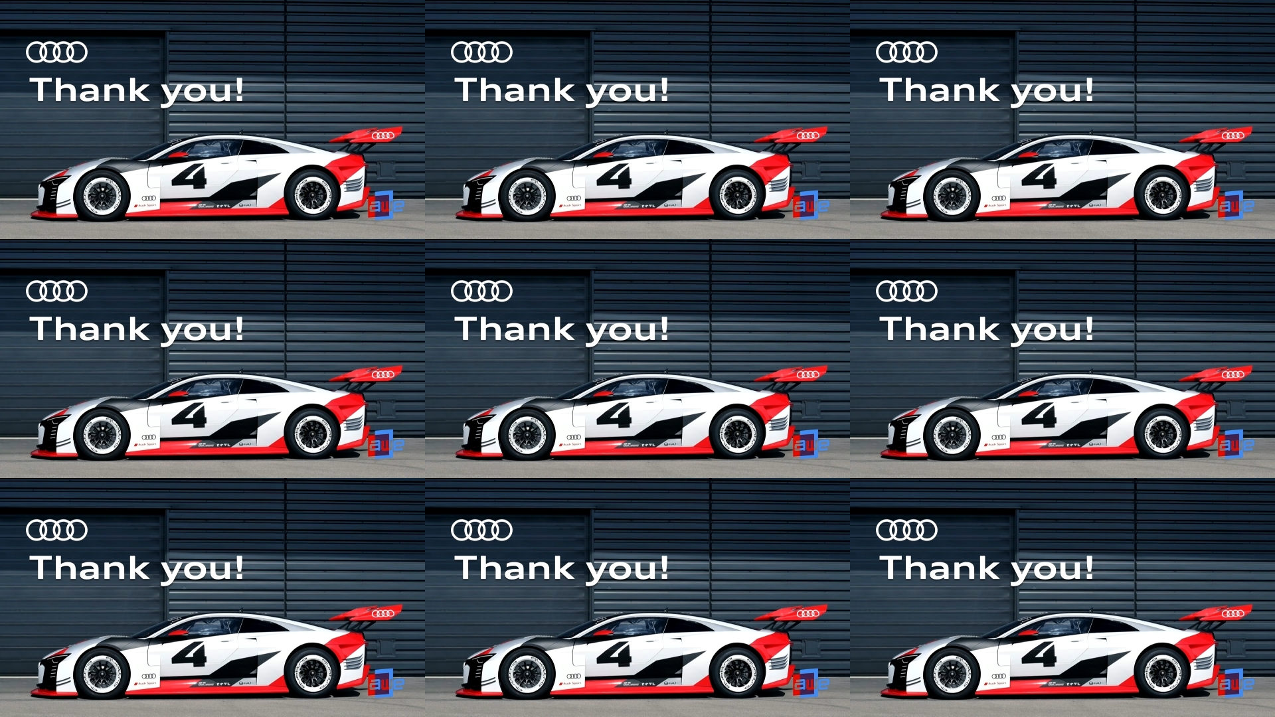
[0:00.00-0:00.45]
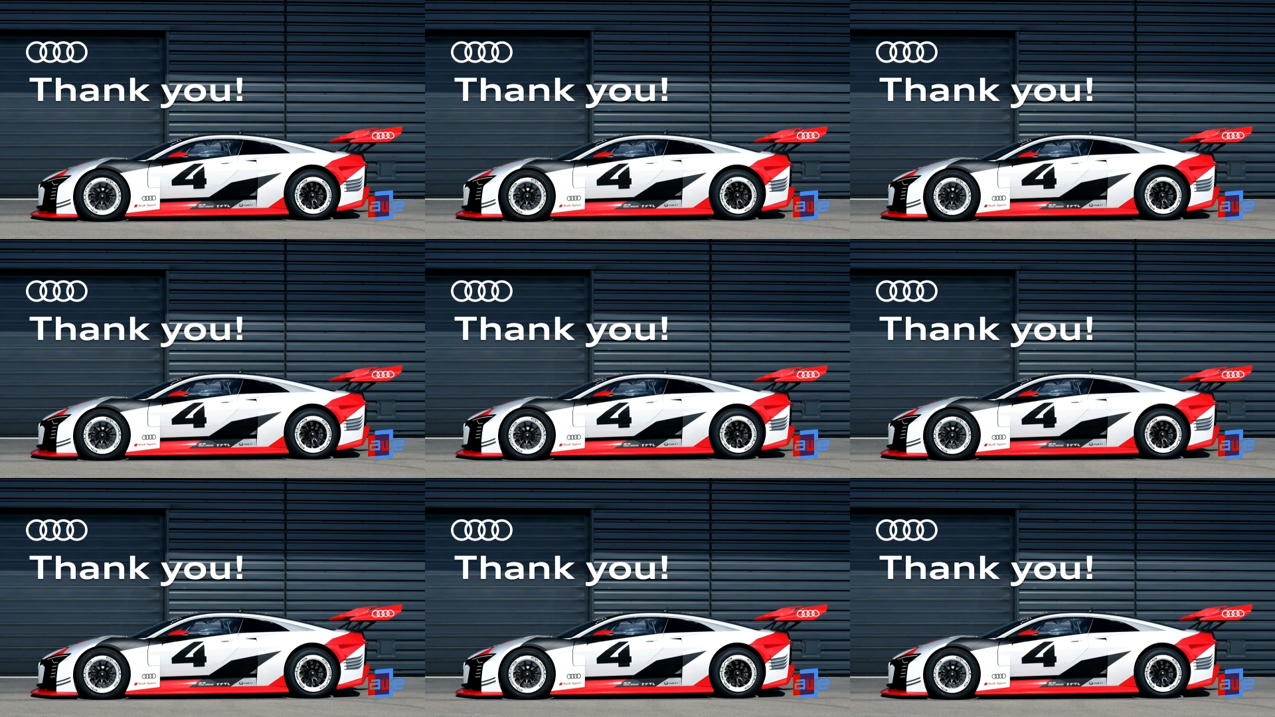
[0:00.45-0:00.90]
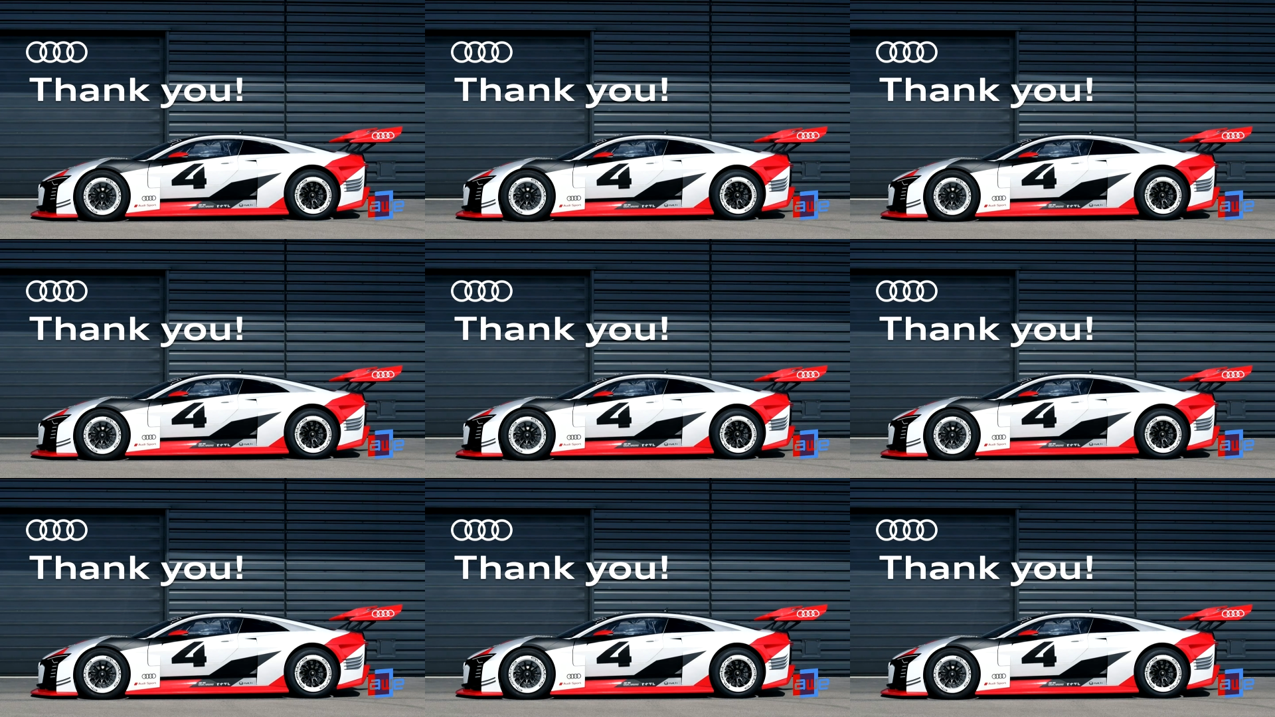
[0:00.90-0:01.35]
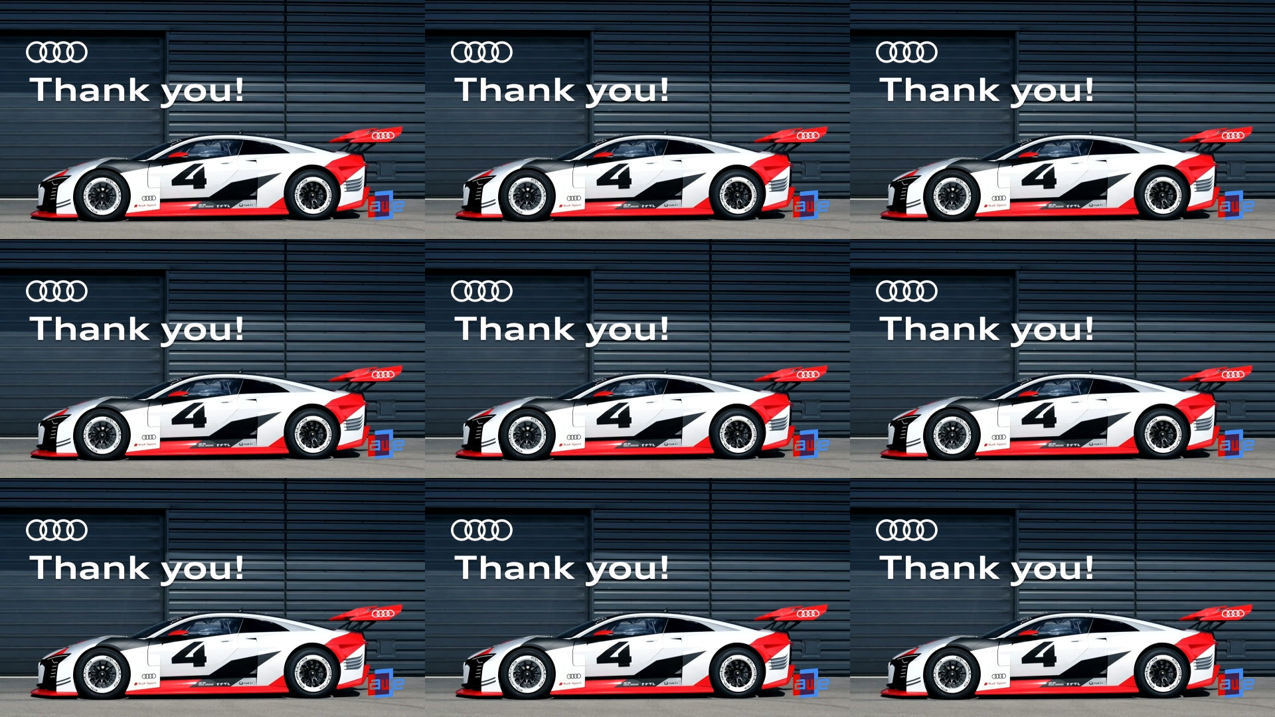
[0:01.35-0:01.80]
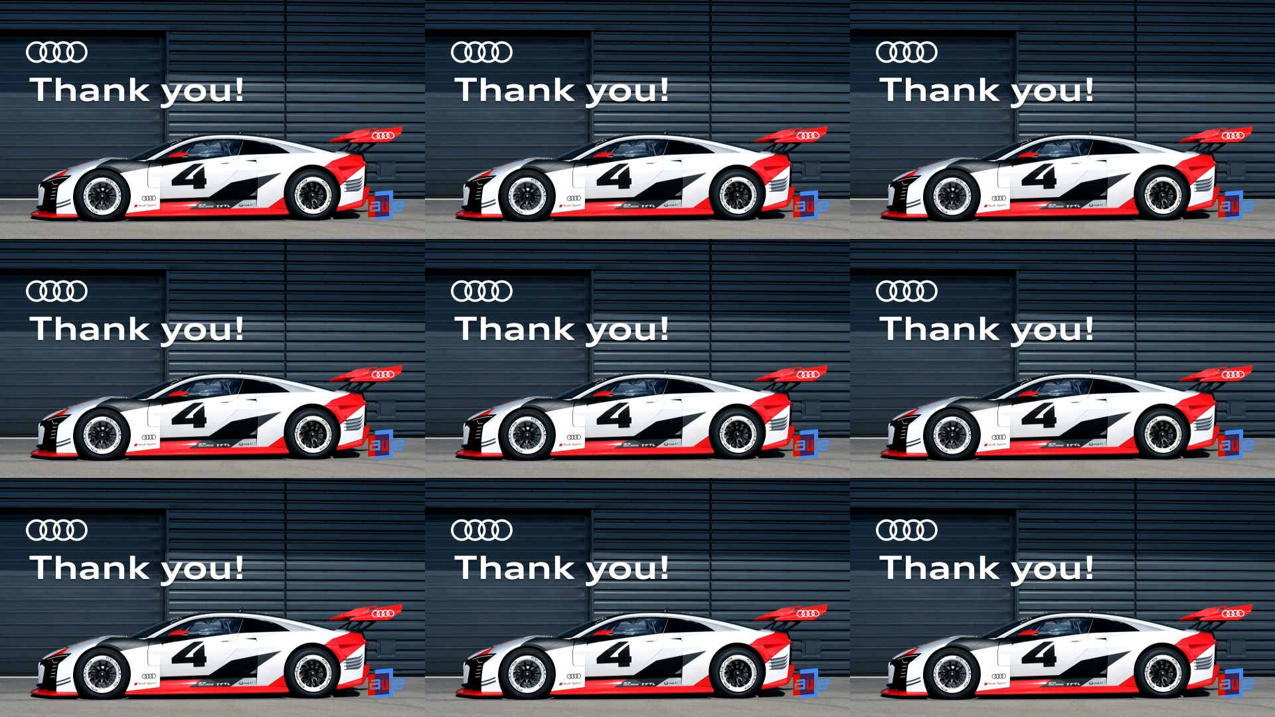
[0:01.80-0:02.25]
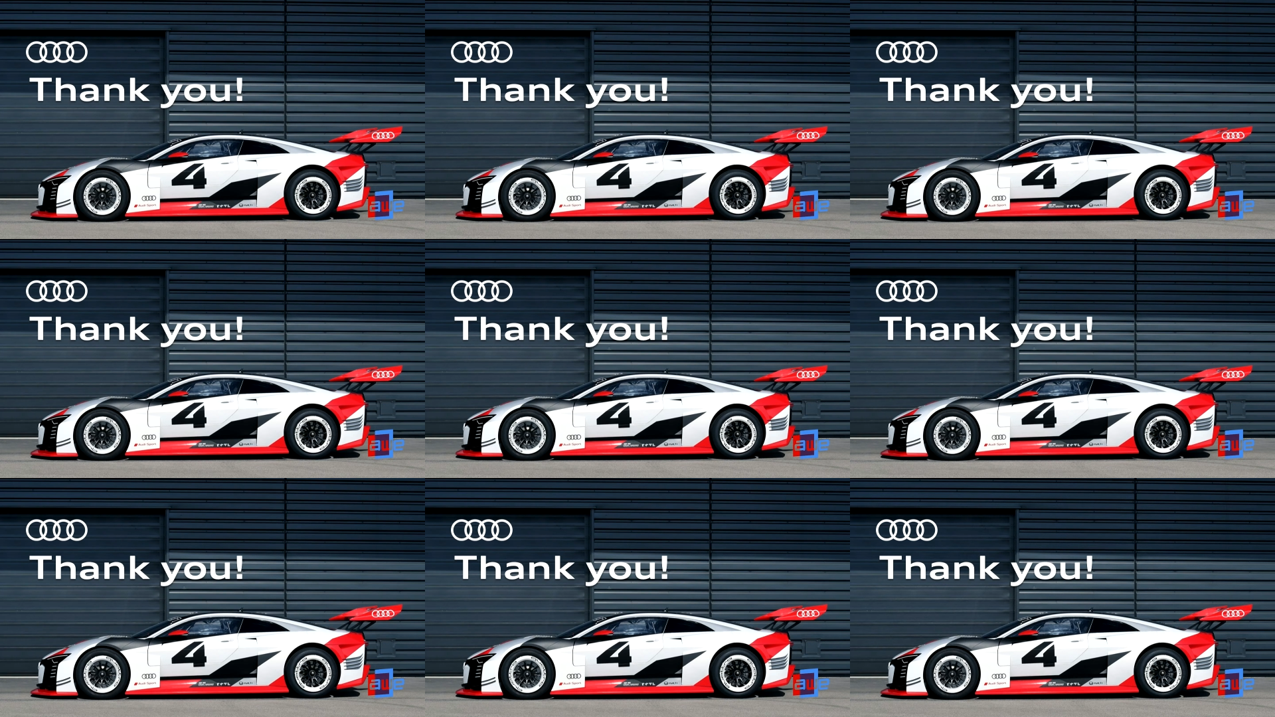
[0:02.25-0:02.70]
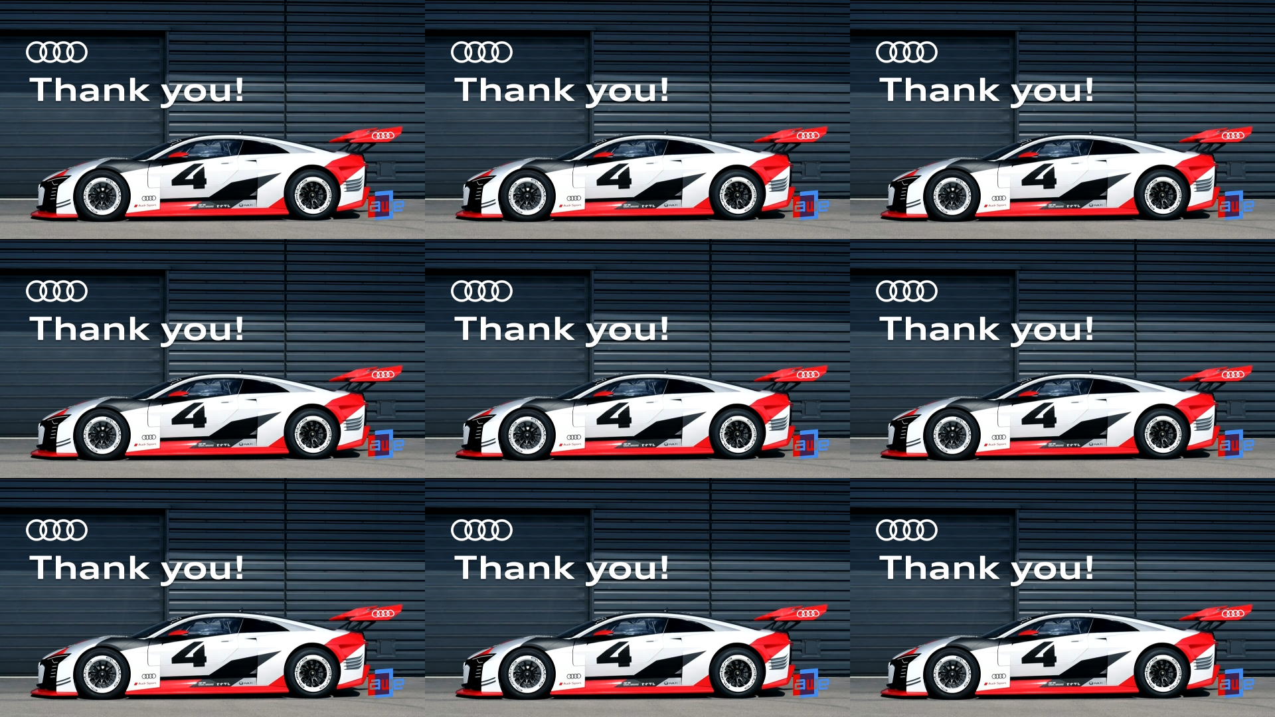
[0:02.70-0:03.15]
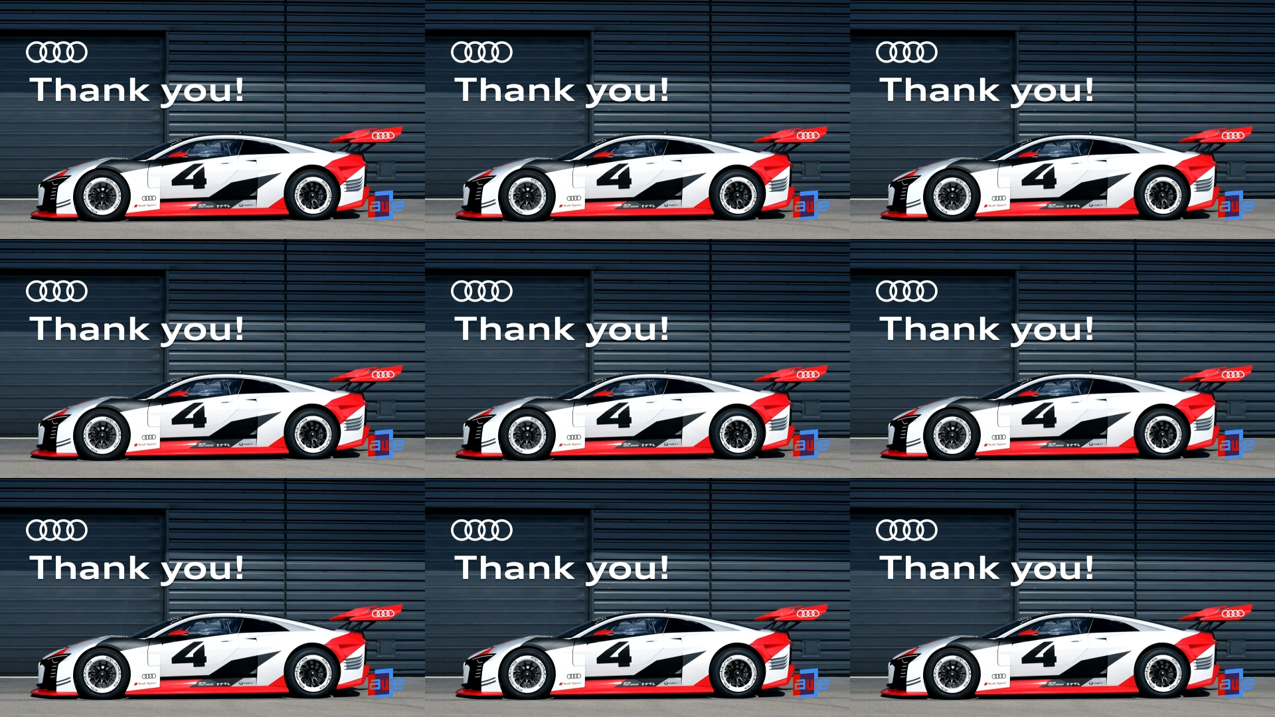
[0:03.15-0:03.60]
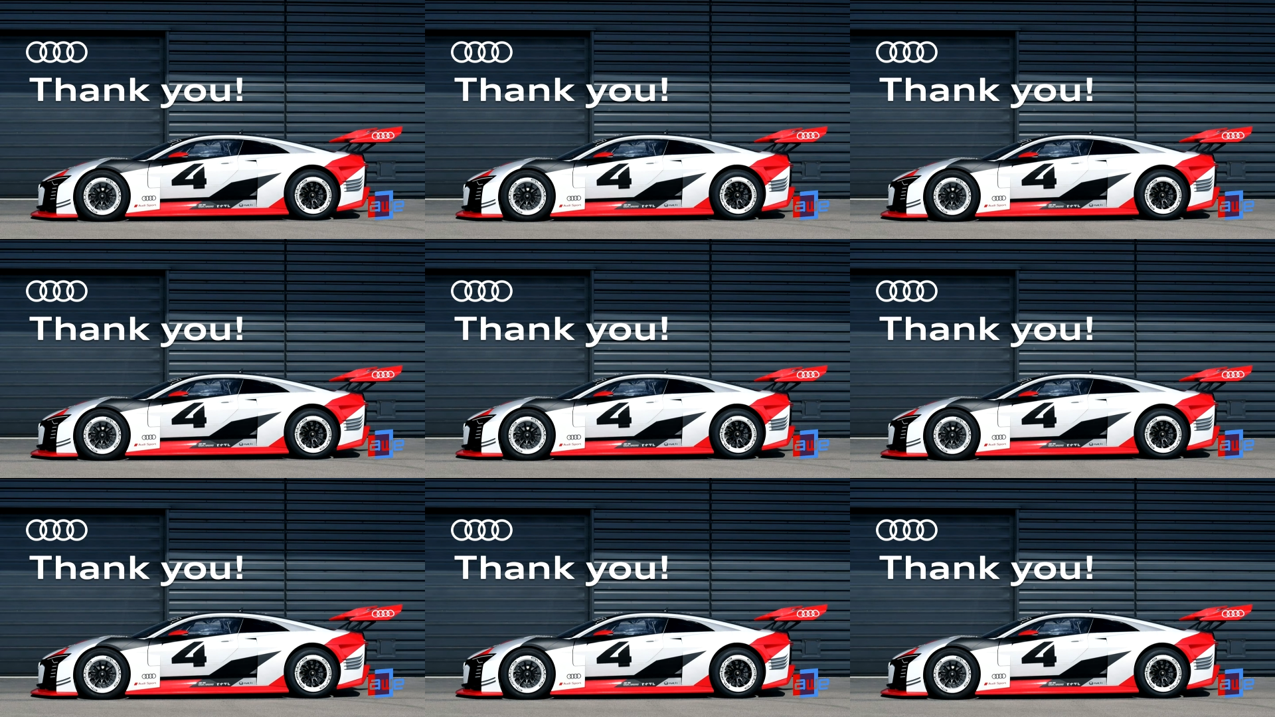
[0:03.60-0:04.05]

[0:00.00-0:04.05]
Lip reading: No face is visible, so there are no lips to read.